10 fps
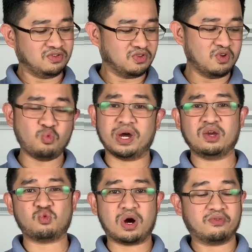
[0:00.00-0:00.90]
don't know why
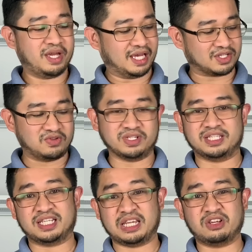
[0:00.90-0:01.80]
Huawei exclude the
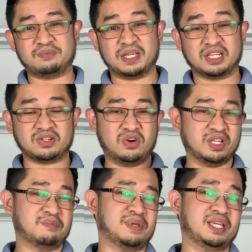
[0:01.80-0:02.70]
stereo speakers on the
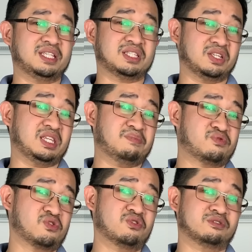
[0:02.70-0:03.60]
P30
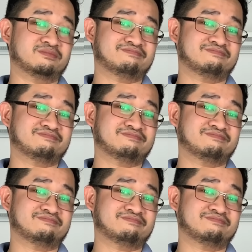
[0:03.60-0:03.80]
Pro.